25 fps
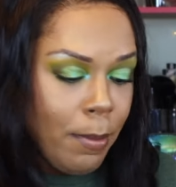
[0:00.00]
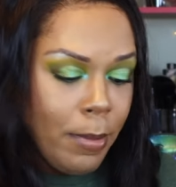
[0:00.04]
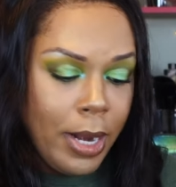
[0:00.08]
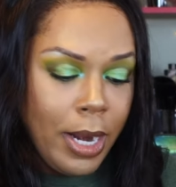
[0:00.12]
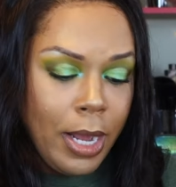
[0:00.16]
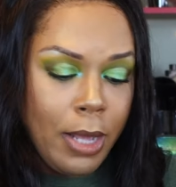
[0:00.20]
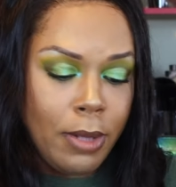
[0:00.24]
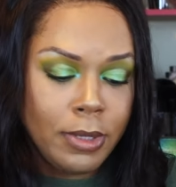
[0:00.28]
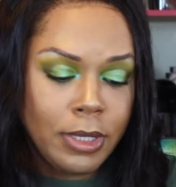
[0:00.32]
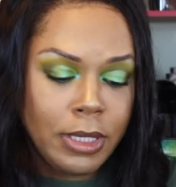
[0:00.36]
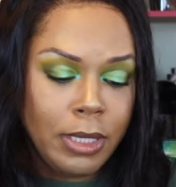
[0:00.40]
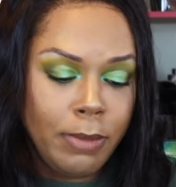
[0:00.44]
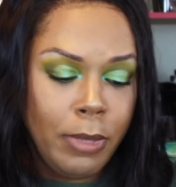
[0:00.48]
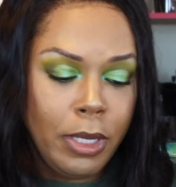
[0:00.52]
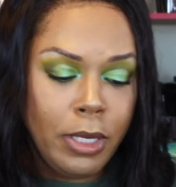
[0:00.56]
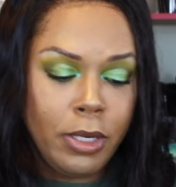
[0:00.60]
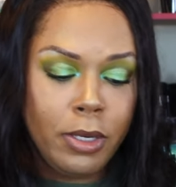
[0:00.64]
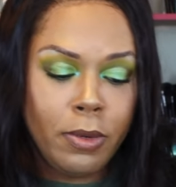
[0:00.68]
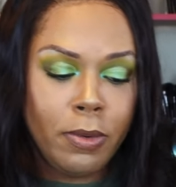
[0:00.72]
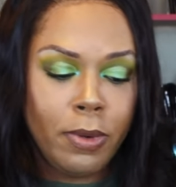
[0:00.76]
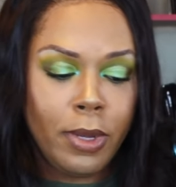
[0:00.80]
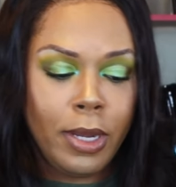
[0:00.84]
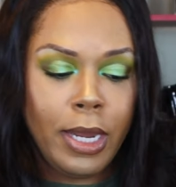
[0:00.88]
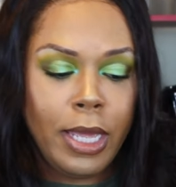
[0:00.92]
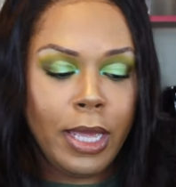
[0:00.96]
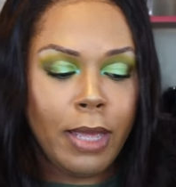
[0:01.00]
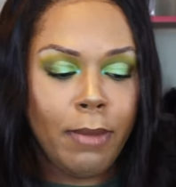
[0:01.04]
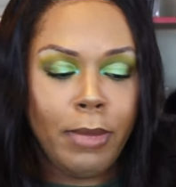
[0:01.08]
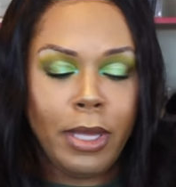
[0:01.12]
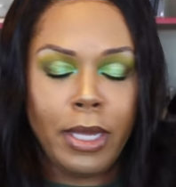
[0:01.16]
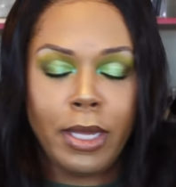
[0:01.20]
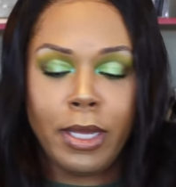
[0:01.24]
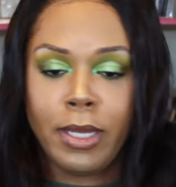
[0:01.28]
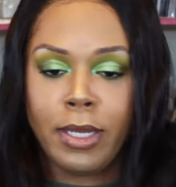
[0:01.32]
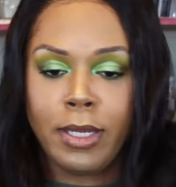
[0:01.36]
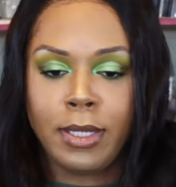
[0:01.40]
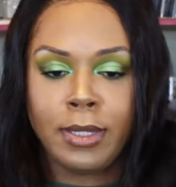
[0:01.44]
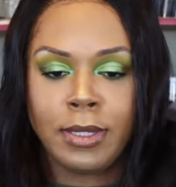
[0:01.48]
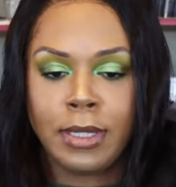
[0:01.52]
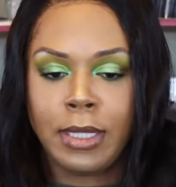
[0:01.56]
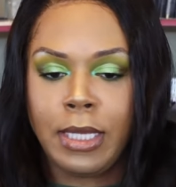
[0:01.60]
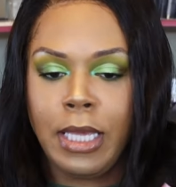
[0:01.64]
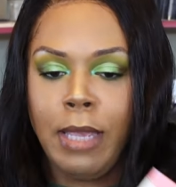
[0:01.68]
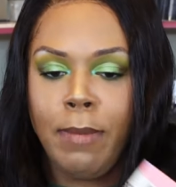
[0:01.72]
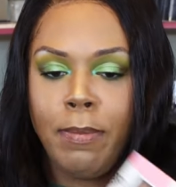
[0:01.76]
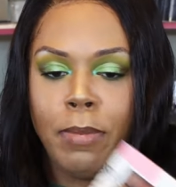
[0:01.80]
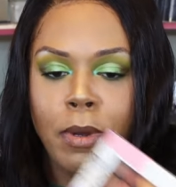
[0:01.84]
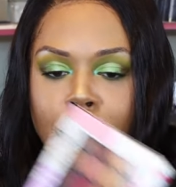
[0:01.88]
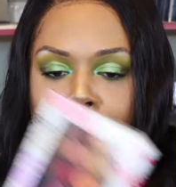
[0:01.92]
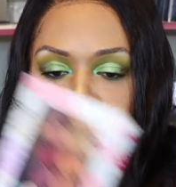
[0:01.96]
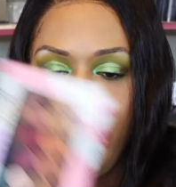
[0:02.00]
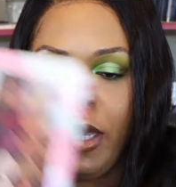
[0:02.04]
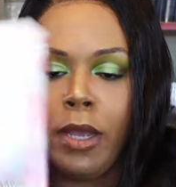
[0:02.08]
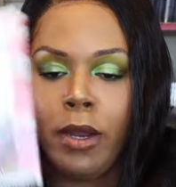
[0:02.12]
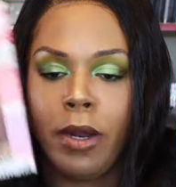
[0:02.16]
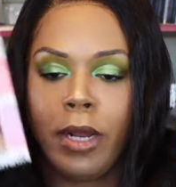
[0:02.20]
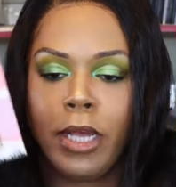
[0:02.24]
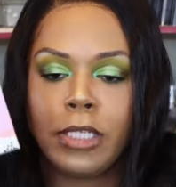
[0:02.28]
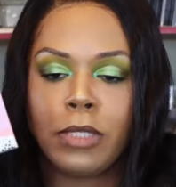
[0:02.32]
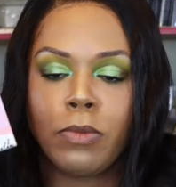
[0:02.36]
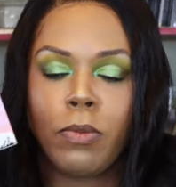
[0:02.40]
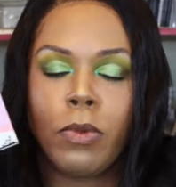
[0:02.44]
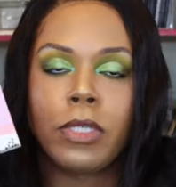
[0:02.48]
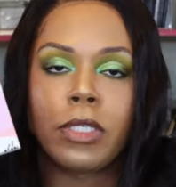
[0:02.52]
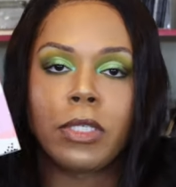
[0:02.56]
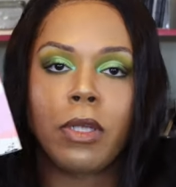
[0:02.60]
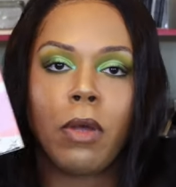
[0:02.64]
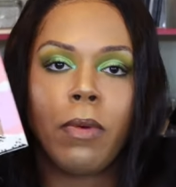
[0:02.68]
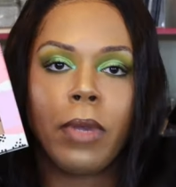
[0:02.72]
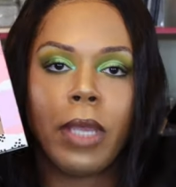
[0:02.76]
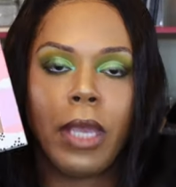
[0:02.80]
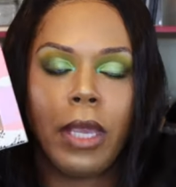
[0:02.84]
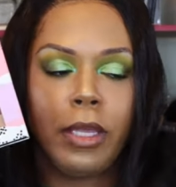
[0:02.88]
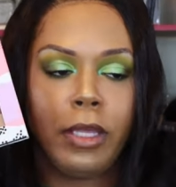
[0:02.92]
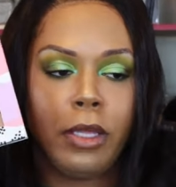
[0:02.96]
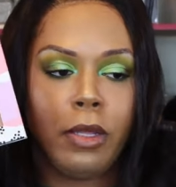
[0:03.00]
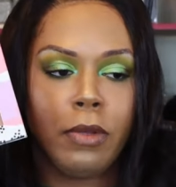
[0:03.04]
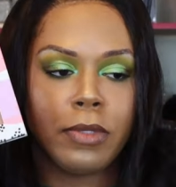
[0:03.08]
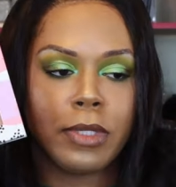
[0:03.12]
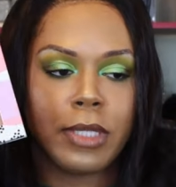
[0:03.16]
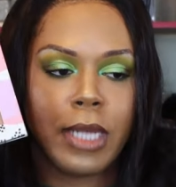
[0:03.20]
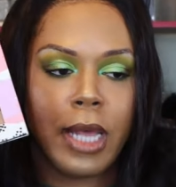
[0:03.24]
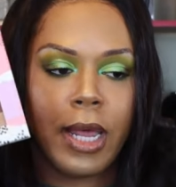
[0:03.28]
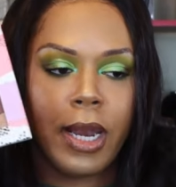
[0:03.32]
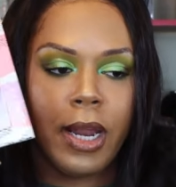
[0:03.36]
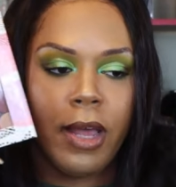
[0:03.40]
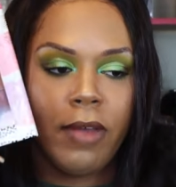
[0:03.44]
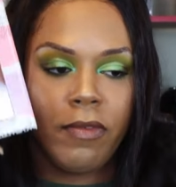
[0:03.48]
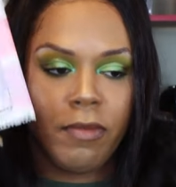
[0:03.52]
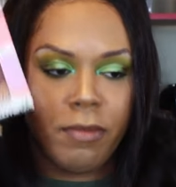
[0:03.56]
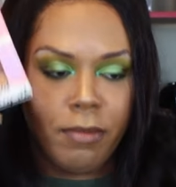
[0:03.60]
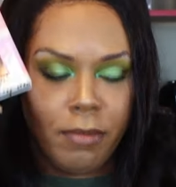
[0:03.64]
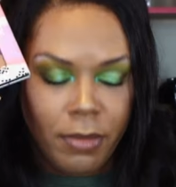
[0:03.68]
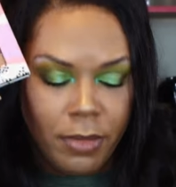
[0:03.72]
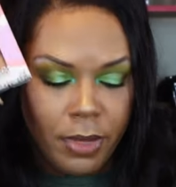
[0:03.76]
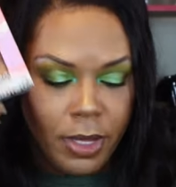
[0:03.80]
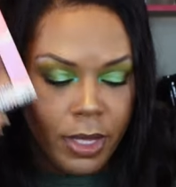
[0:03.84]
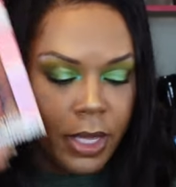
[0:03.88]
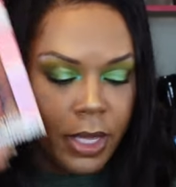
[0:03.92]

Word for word: But I don't see me doing that because keeping them here is what's going to get use out of them.